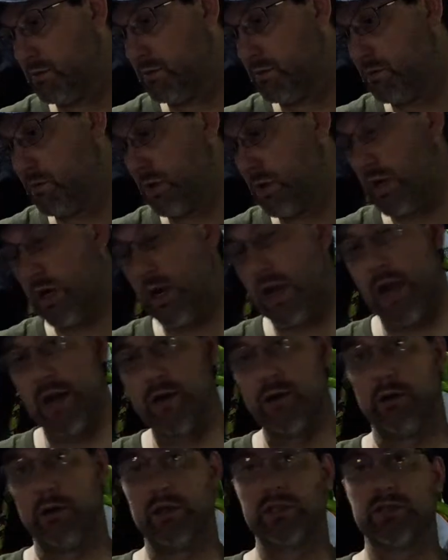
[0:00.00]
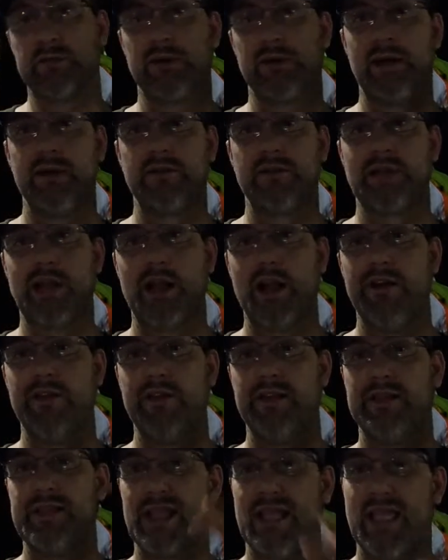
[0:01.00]
what I noticed when I was there,
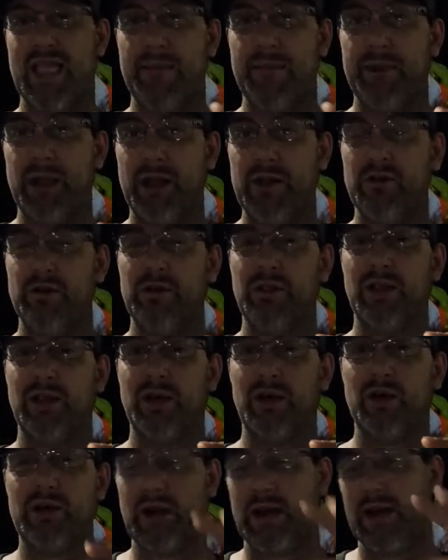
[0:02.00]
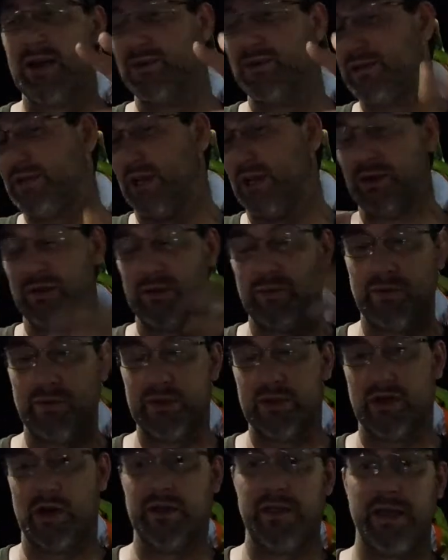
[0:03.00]
that they gave me a new load, and I was dealing
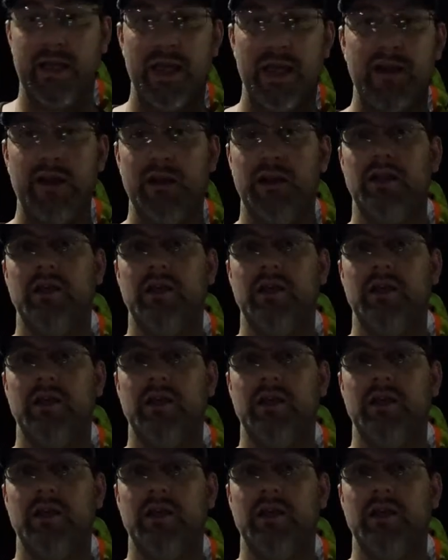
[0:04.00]
with all that.